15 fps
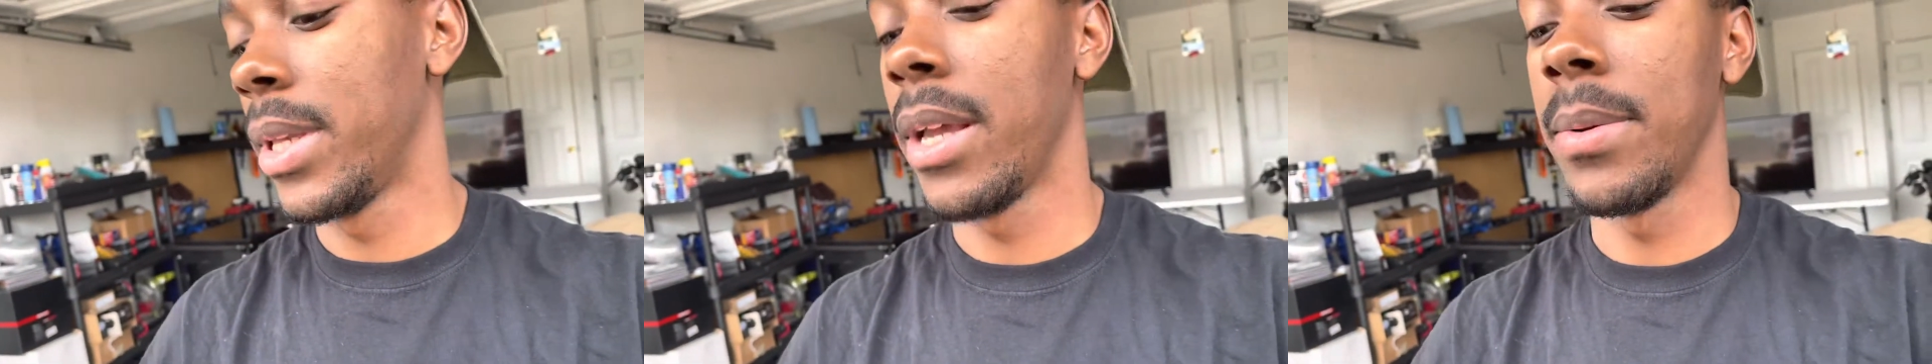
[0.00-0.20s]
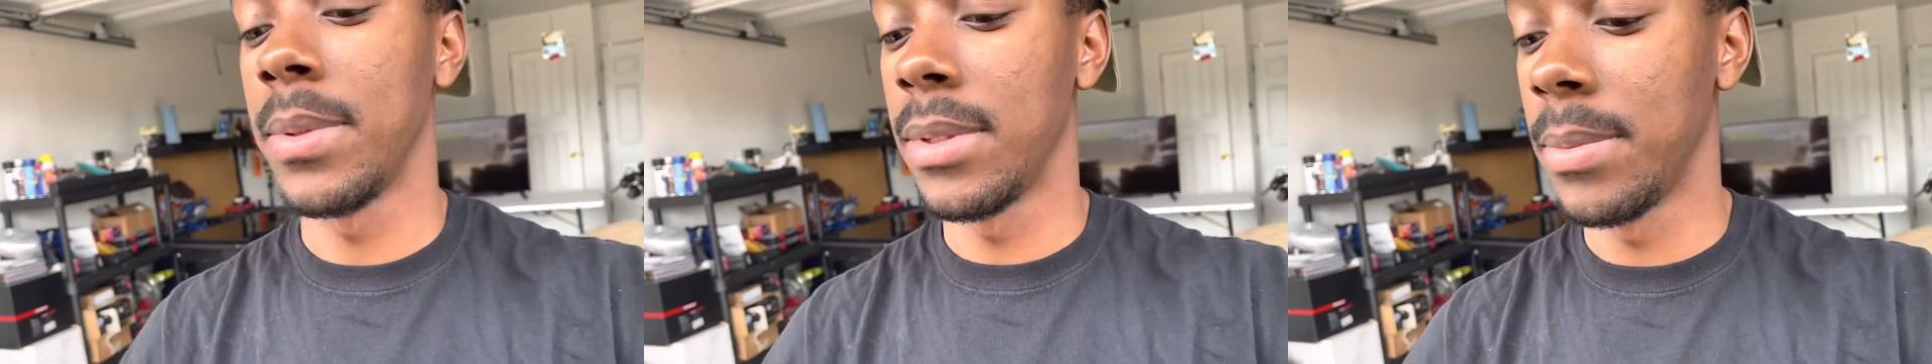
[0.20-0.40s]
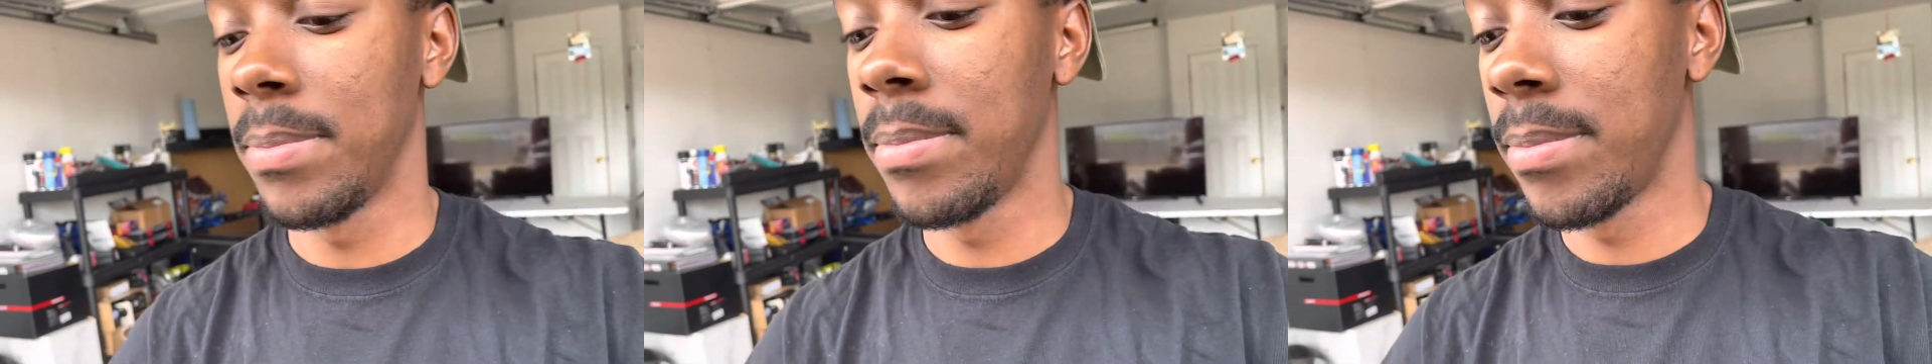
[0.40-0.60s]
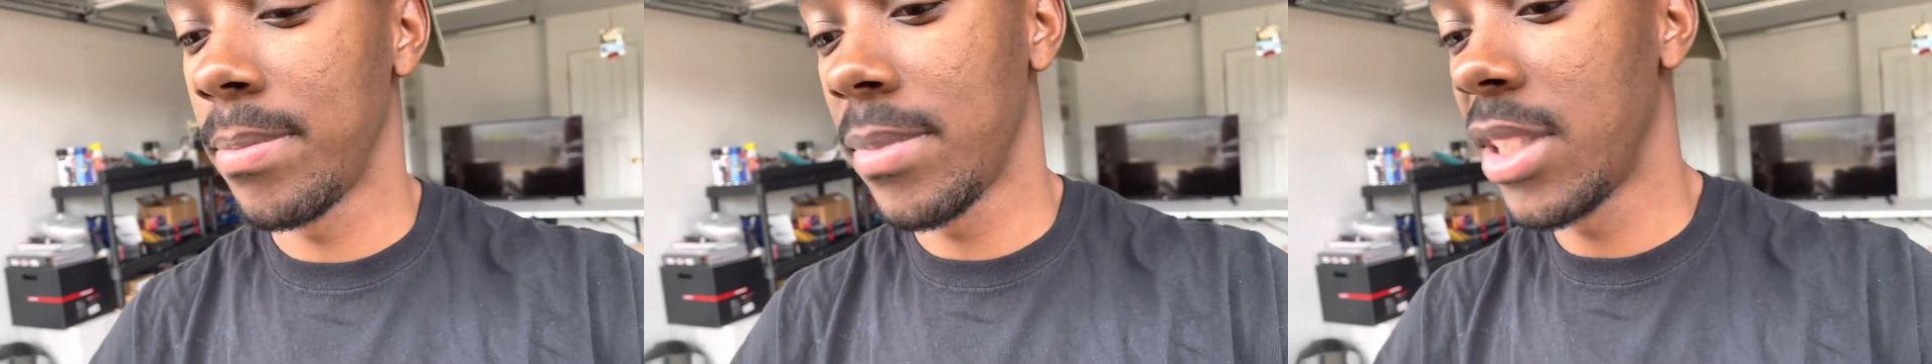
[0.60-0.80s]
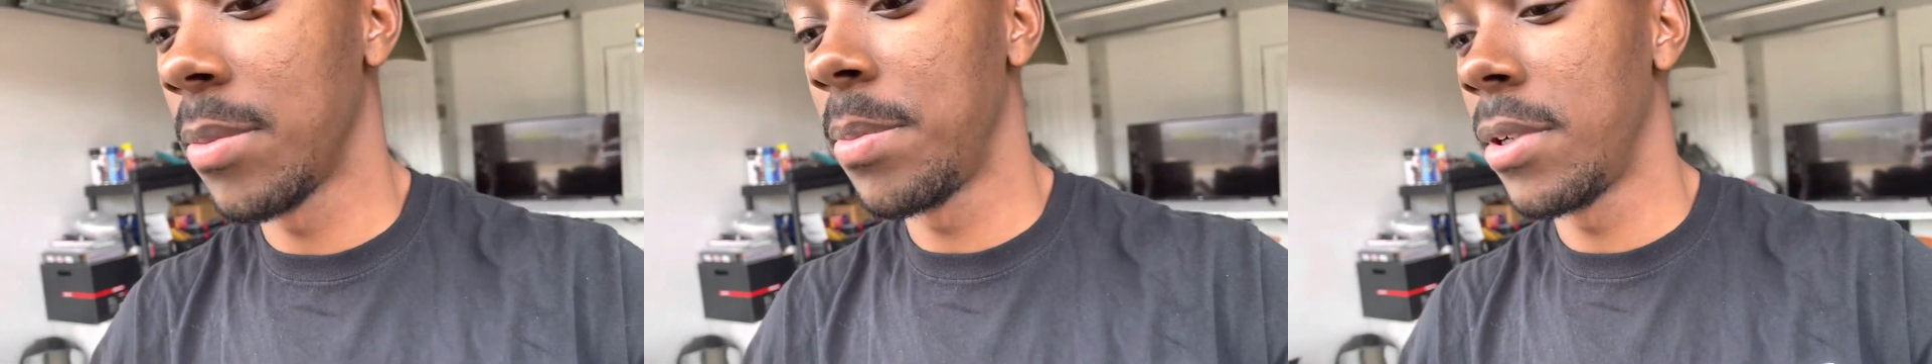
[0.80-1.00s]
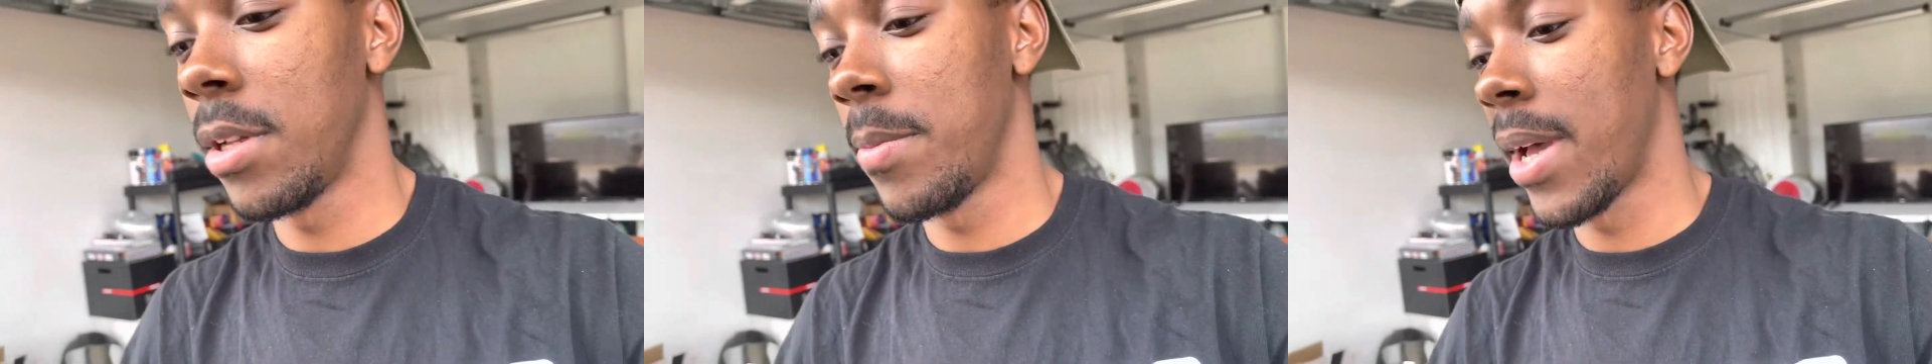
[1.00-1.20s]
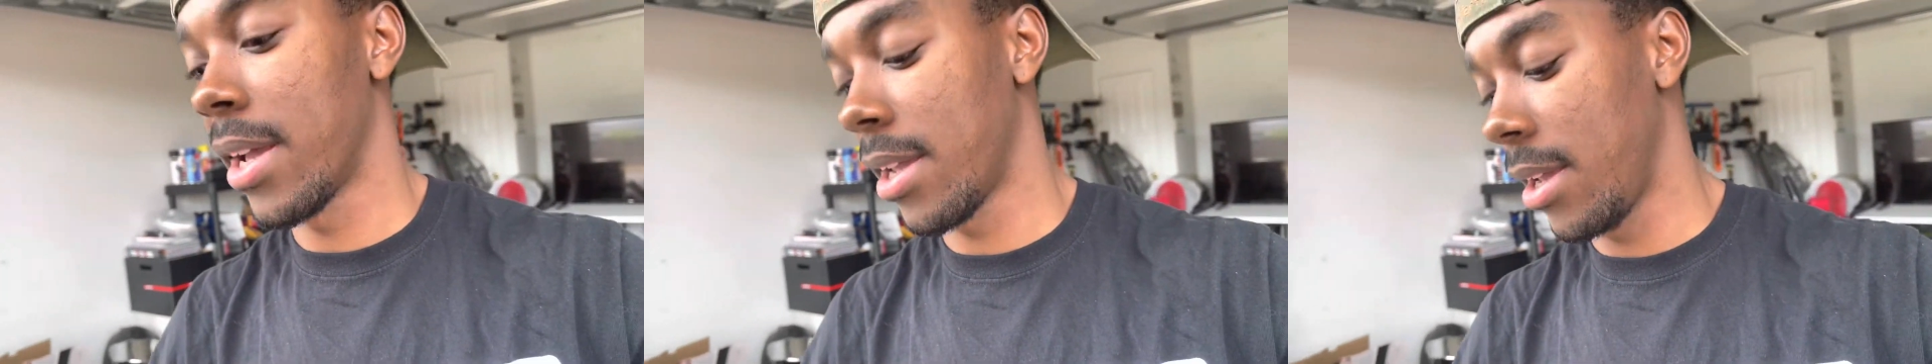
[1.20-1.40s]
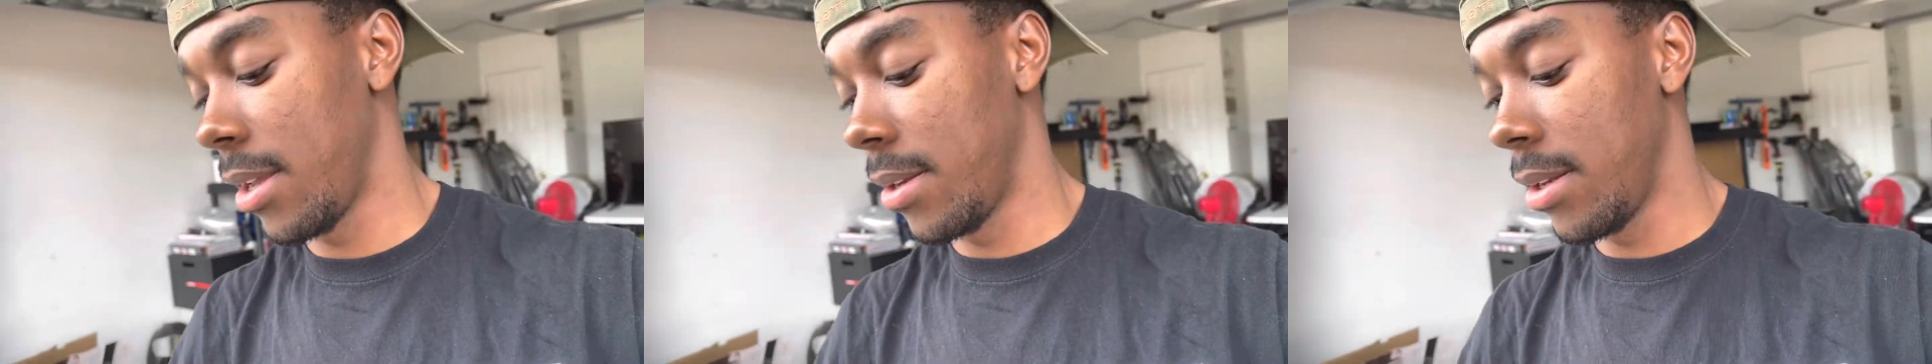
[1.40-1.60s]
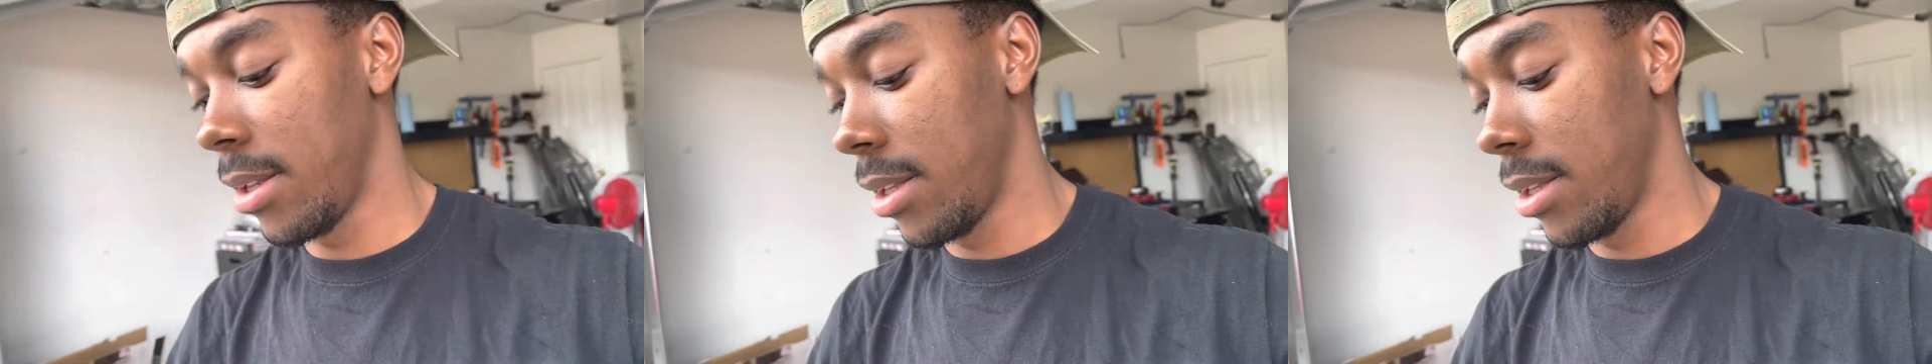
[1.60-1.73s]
able to put it back in,